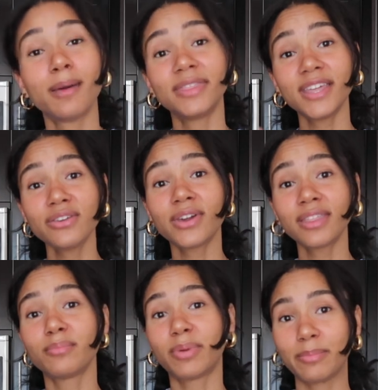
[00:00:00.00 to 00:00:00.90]
but then you
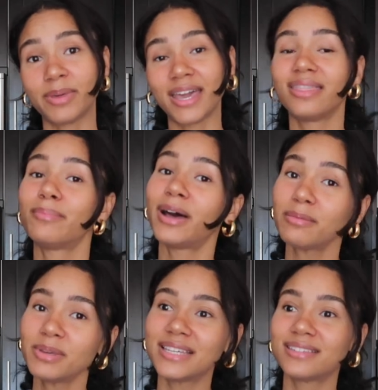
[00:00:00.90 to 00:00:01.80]
get the puppy and the
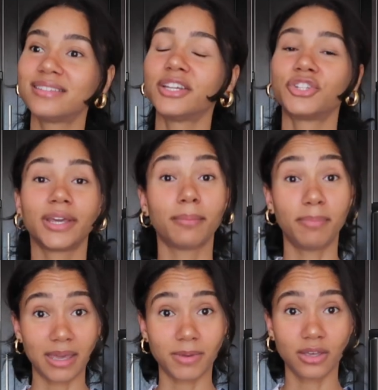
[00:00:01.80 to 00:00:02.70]
puppy is essentially a
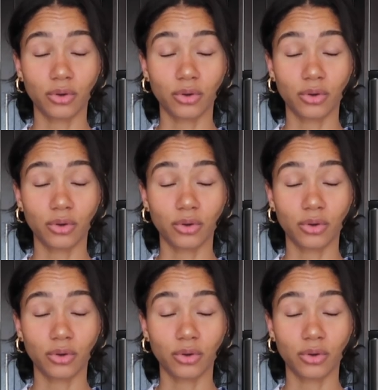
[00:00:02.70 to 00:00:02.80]
baby